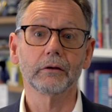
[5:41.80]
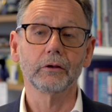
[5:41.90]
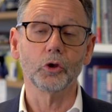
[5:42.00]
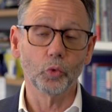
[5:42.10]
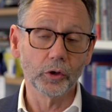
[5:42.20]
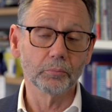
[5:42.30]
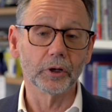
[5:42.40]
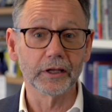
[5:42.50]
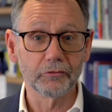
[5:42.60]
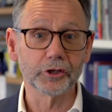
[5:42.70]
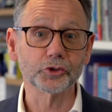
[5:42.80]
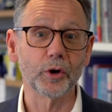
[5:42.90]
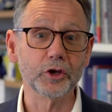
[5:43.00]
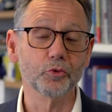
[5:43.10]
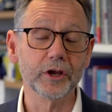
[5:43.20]
You wouldn't believe this
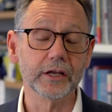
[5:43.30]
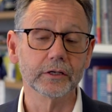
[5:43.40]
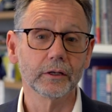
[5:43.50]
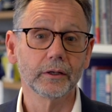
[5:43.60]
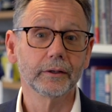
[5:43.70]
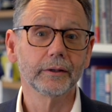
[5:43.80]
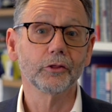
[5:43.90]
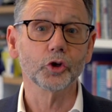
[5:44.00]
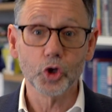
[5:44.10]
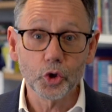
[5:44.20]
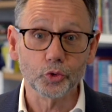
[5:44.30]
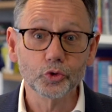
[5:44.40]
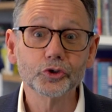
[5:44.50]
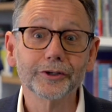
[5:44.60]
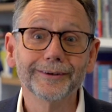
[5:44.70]
when you read the
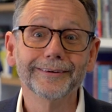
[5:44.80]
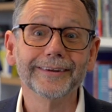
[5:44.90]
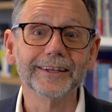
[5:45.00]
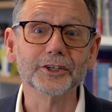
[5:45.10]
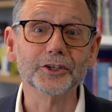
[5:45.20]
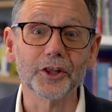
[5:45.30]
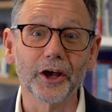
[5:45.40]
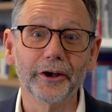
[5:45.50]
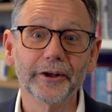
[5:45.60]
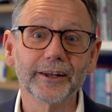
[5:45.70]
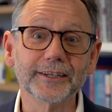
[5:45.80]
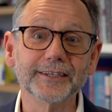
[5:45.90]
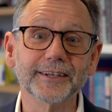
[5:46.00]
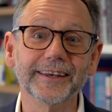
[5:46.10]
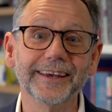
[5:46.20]
news, listen to the
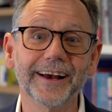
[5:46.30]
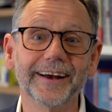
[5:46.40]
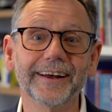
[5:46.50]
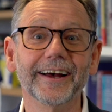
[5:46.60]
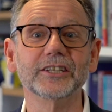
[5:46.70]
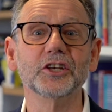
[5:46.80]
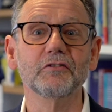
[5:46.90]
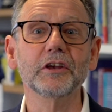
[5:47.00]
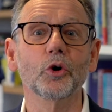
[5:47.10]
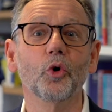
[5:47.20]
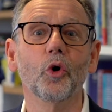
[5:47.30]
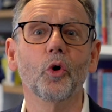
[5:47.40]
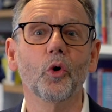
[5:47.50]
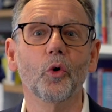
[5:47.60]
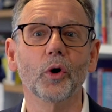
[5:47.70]
TV
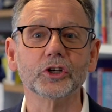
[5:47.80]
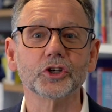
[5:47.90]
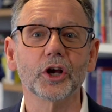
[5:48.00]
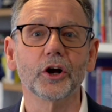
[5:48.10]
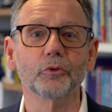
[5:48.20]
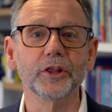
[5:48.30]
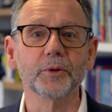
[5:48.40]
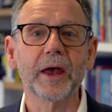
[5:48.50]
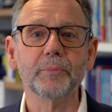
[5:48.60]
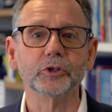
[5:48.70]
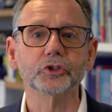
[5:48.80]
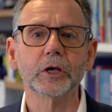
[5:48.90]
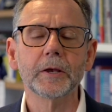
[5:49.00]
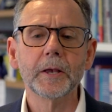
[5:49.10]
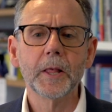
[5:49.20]
or watch read the
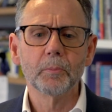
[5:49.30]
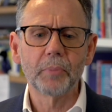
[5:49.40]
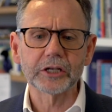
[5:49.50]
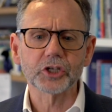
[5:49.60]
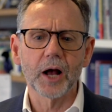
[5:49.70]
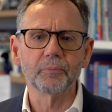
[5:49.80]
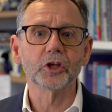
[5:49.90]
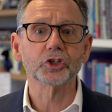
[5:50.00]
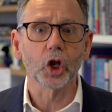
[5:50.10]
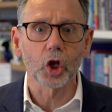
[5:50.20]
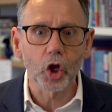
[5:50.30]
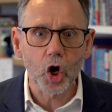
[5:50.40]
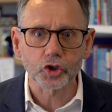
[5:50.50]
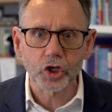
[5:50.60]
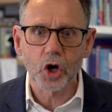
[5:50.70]
papers. But there's a
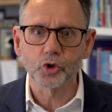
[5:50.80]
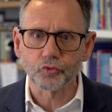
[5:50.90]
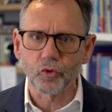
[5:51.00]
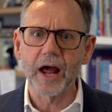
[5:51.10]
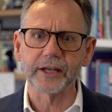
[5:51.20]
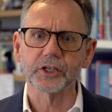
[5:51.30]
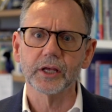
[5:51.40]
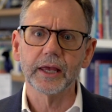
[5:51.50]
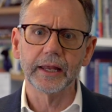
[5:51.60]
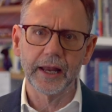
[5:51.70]
lot goes right in